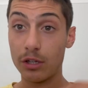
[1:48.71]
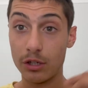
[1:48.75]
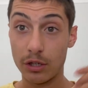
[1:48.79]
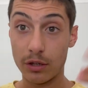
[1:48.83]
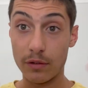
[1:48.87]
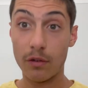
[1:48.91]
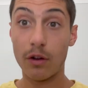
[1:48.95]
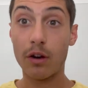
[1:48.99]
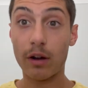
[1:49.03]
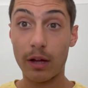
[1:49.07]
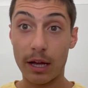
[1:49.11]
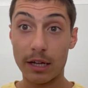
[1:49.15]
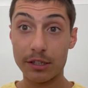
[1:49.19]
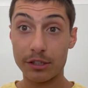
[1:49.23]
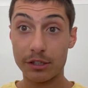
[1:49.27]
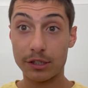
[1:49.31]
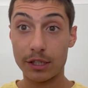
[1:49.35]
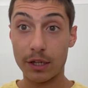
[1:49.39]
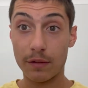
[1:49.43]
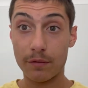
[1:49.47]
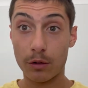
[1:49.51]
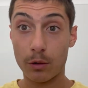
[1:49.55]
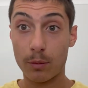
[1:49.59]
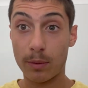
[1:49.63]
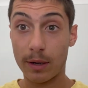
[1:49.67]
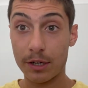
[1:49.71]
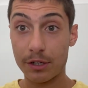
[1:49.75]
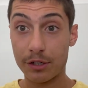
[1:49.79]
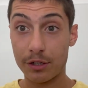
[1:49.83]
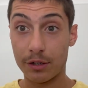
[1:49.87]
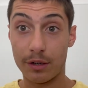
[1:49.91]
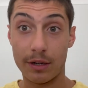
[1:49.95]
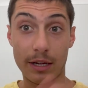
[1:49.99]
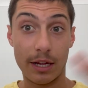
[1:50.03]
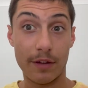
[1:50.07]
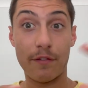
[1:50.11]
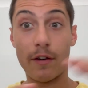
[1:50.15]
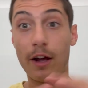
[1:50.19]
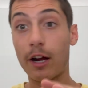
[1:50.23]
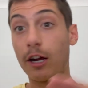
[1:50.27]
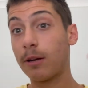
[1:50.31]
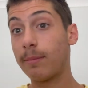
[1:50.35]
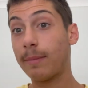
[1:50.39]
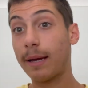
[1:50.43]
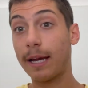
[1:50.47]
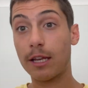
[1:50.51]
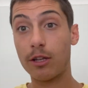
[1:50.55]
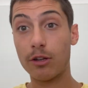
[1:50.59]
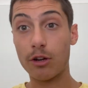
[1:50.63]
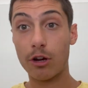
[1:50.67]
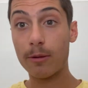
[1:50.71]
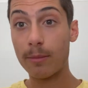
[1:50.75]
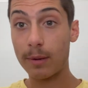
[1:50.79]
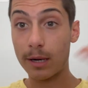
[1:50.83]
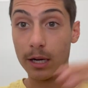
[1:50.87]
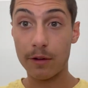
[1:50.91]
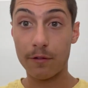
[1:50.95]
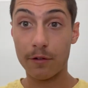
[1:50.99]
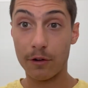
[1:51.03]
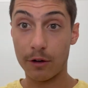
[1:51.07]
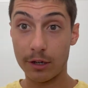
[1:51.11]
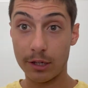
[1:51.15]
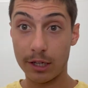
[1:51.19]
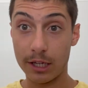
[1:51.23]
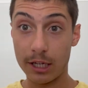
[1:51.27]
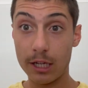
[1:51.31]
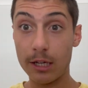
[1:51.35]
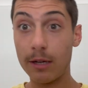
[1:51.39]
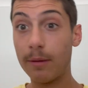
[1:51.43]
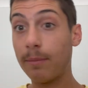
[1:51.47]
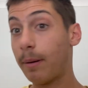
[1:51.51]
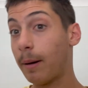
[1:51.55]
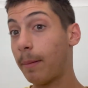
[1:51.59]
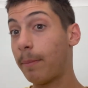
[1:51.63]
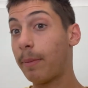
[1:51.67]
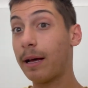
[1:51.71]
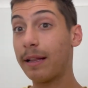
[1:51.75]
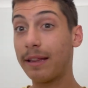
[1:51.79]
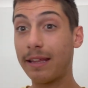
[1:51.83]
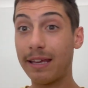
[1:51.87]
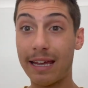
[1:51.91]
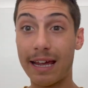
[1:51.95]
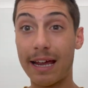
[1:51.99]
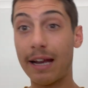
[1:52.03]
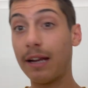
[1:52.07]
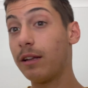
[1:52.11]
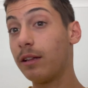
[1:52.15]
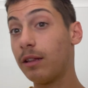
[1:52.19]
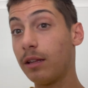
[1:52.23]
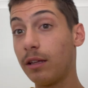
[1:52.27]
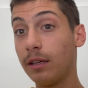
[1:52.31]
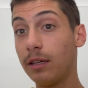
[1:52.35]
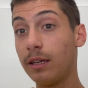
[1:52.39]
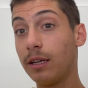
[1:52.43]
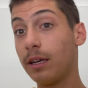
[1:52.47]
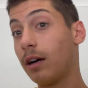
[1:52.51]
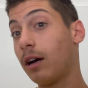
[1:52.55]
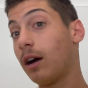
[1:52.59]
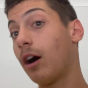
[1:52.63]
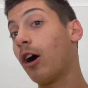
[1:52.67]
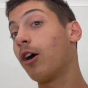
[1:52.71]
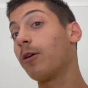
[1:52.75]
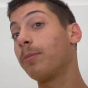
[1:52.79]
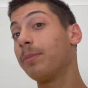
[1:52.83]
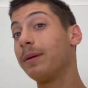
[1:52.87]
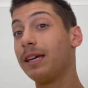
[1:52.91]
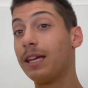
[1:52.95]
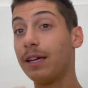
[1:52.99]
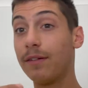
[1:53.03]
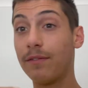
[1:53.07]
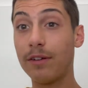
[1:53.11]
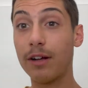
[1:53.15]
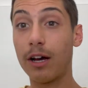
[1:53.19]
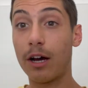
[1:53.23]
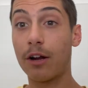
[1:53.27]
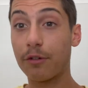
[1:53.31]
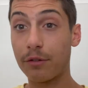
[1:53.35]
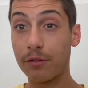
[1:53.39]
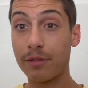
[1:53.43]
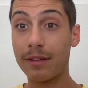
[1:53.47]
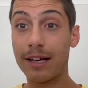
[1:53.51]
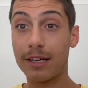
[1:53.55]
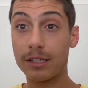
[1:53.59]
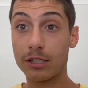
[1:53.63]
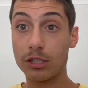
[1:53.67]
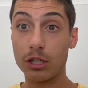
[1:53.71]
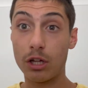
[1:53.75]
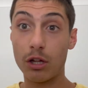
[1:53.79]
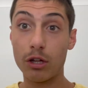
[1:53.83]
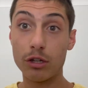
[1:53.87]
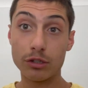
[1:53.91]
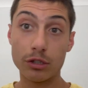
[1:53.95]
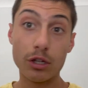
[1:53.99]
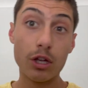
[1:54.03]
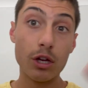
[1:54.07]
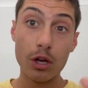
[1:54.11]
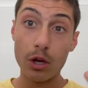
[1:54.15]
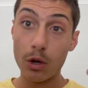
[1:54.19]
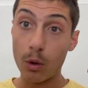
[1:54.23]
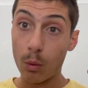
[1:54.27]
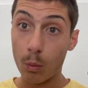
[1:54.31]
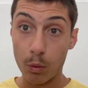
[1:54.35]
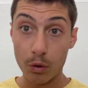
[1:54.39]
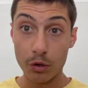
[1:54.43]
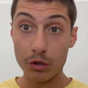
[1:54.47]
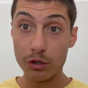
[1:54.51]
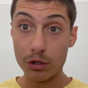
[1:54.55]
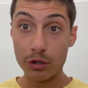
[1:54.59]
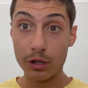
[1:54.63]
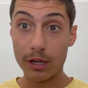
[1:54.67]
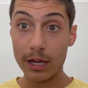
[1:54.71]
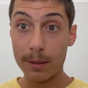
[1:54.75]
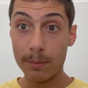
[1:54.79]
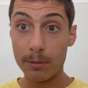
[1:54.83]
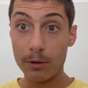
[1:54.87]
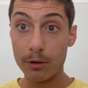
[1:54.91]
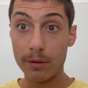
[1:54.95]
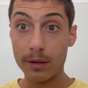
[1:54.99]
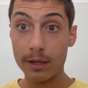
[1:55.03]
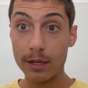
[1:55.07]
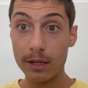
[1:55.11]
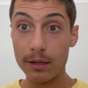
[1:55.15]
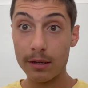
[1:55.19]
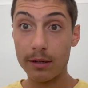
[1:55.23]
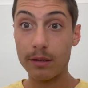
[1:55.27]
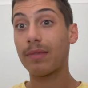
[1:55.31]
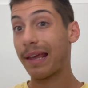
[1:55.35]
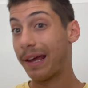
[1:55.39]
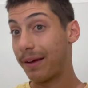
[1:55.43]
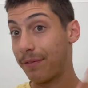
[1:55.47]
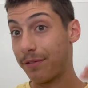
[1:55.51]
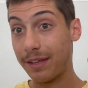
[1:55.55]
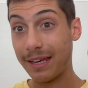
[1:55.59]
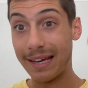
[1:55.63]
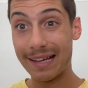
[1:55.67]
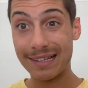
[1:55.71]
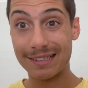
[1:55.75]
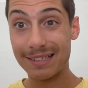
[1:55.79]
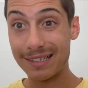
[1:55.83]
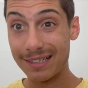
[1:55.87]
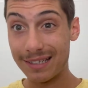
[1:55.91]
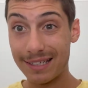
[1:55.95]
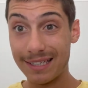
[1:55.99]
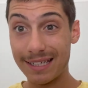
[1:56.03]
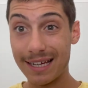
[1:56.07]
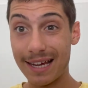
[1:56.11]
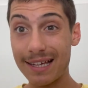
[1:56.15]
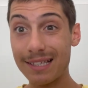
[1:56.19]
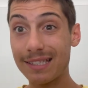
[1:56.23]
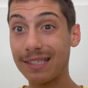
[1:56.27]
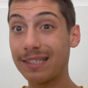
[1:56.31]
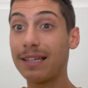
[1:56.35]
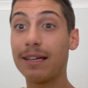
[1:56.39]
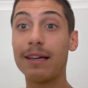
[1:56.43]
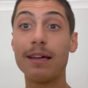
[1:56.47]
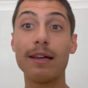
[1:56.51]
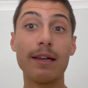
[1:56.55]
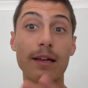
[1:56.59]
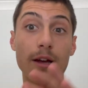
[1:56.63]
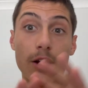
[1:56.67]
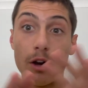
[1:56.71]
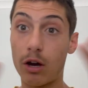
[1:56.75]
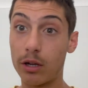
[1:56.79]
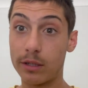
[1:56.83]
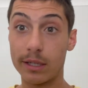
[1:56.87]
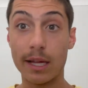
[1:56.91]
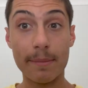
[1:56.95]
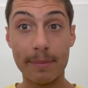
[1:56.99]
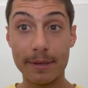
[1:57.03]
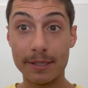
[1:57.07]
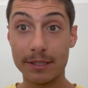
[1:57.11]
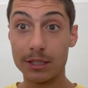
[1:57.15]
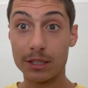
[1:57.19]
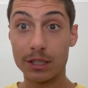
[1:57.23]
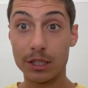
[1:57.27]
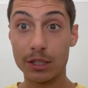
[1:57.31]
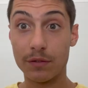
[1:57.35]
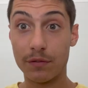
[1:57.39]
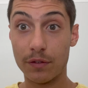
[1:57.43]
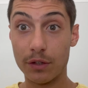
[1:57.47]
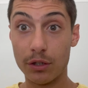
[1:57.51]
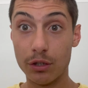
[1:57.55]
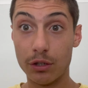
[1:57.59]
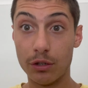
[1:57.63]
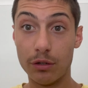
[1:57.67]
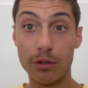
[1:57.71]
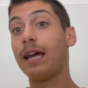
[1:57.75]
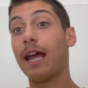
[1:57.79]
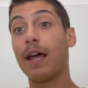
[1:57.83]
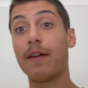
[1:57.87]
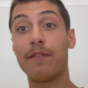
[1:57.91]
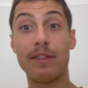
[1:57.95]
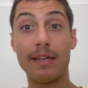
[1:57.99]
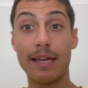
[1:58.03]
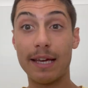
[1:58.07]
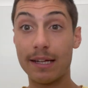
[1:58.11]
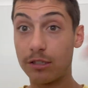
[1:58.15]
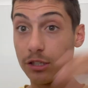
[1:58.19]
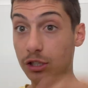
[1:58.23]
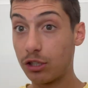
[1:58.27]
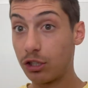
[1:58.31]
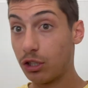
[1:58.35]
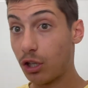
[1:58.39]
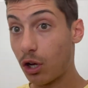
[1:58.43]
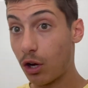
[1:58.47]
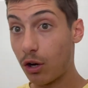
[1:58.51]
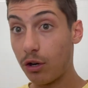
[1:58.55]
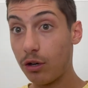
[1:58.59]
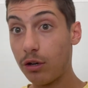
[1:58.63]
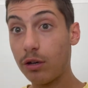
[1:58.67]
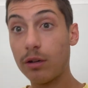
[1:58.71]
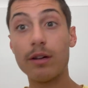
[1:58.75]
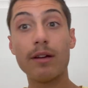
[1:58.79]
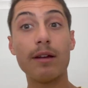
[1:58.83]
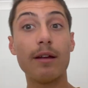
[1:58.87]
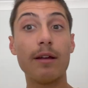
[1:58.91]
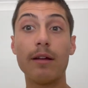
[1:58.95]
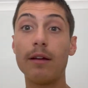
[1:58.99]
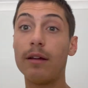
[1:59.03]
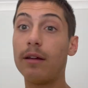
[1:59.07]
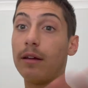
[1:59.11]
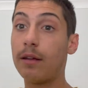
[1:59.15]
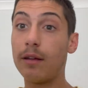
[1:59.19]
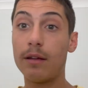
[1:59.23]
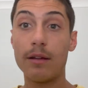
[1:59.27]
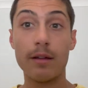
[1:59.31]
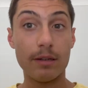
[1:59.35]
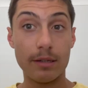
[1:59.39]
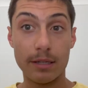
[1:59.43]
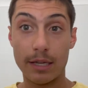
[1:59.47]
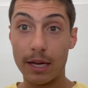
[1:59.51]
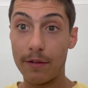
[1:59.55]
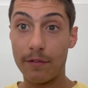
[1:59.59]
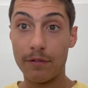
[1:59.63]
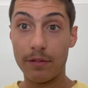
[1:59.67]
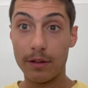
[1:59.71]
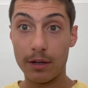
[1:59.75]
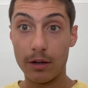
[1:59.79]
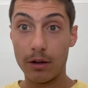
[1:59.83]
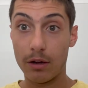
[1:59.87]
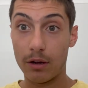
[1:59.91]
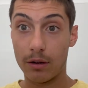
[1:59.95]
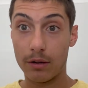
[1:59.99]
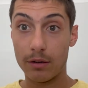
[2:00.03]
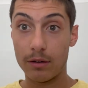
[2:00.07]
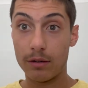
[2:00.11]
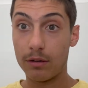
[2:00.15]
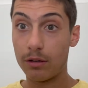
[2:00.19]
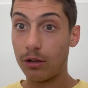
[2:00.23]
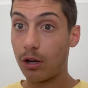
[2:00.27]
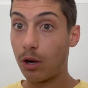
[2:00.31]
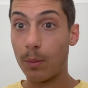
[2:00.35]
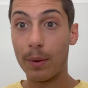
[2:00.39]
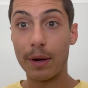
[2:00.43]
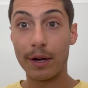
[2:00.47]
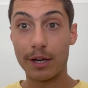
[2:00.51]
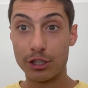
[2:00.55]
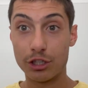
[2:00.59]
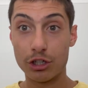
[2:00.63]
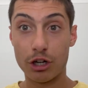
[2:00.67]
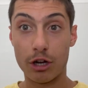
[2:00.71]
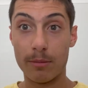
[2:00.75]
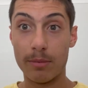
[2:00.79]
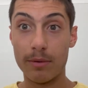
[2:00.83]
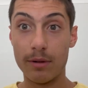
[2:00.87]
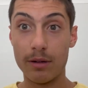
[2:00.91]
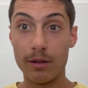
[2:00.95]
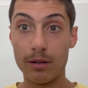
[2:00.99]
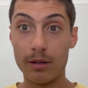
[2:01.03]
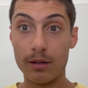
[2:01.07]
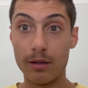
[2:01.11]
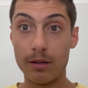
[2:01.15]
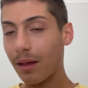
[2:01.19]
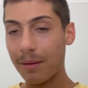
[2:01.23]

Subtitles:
You've gotta ask yourself the question, if I could make no money for a year, but by the end of the year, I'd be given $100,000, would you keep doing it? If the answer is yes, online business is for you. If the answer is no, definitely not. Go work a job.